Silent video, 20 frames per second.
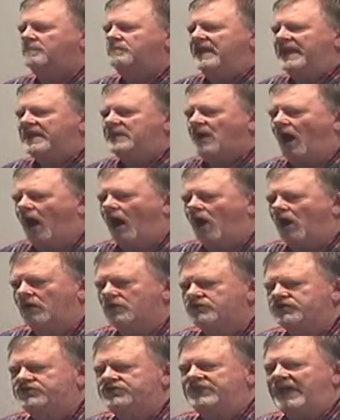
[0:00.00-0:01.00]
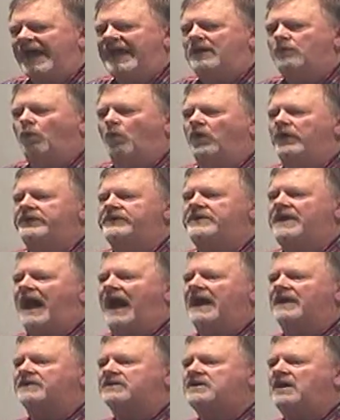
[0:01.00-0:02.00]
because they would
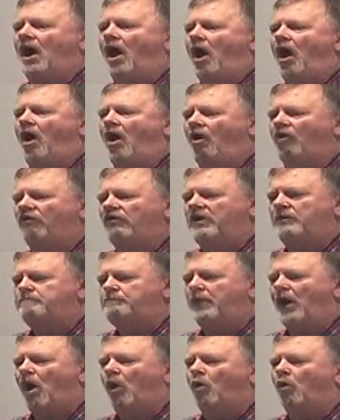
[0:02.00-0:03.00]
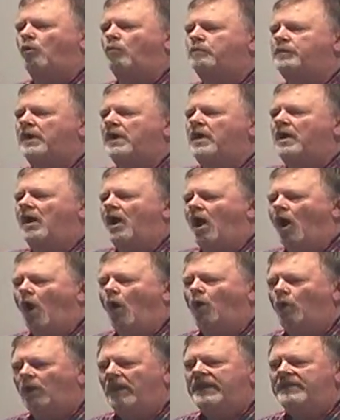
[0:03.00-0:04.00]
not call the Pope
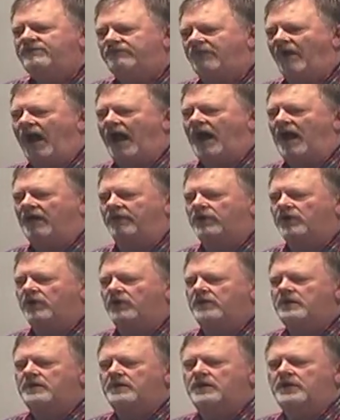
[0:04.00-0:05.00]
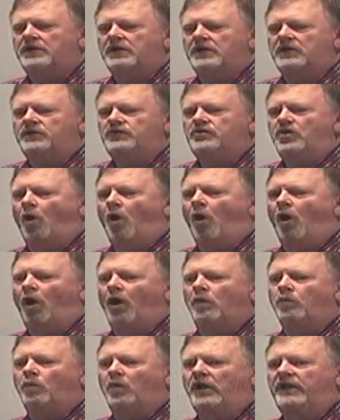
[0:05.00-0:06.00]
Holy Father
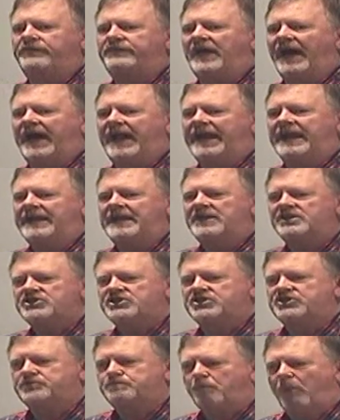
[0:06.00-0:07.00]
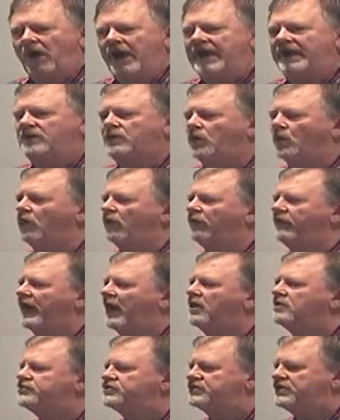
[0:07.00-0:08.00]
nor would they sprinkle
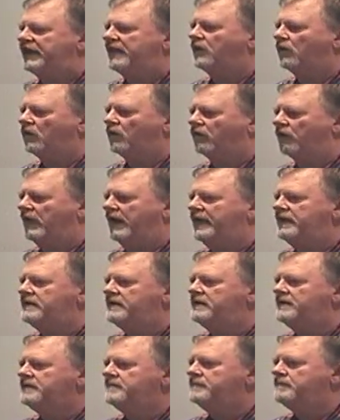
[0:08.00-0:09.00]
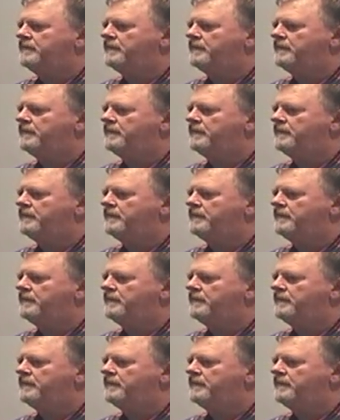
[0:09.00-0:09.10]
their children,